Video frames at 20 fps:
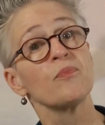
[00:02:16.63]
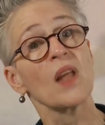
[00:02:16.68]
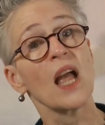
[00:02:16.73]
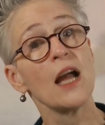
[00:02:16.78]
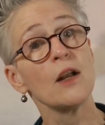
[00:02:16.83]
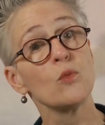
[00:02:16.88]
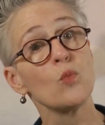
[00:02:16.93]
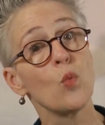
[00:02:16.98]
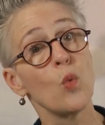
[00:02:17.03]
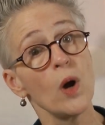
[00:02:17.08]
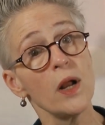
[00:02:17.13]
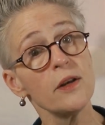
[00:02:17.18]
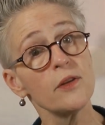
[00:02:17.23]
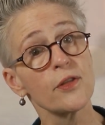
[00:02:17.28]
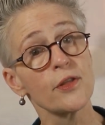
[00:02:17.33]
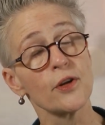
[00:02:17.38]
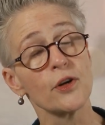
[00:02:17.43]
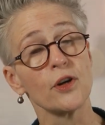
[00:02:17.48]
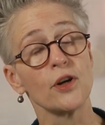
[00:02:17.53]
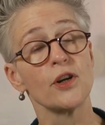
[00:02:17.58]
And
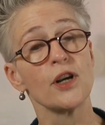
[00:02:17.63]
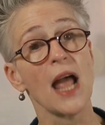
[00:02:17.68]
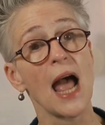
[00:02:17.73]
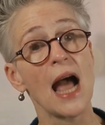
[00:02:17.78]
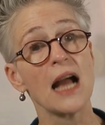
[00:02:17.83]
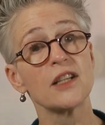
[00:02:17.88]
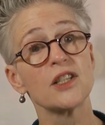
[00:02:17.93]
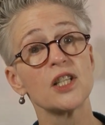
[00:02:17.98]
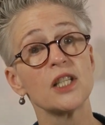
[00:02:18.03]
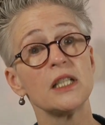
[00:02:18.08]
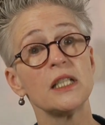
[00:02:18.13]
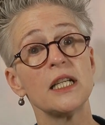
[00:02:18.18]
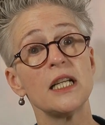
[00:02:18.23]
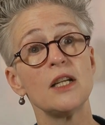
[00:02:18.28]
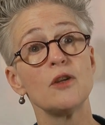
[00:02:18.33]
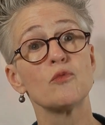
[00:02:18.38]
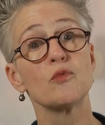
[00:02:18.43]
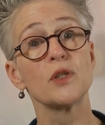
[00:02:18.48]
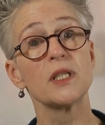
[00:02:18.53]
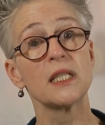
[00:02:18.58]
1/3
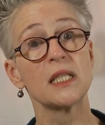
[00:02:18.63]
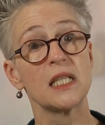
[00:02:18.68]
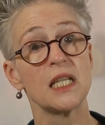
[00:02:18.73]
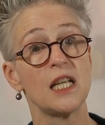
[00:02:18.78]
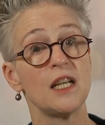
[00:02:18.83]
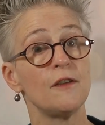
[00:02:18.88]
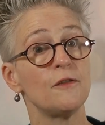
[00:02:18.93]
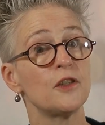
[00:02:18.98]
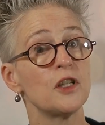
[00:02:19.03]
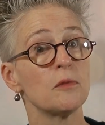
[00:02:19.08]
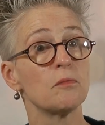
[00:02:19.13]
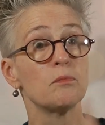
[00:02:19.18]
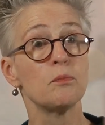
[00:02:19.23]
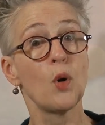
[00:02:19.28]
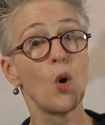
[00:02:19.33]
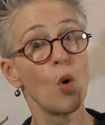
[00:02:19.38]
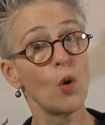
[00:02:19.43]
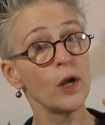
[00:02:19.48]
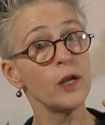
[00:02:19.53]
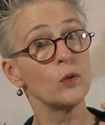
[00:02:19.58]
actually received
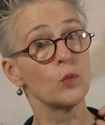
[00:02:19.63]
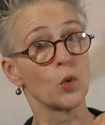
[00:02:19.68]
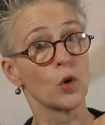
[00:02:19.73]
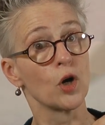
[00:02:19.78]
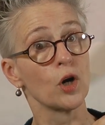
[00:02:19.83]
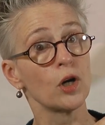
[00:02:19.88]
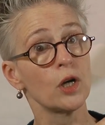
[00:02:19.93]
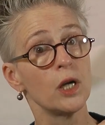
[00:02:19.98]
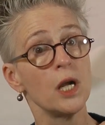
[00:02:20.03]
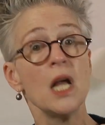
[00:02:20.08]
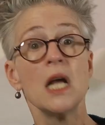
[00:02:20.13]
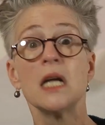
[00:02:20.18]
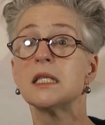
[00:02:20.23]
point work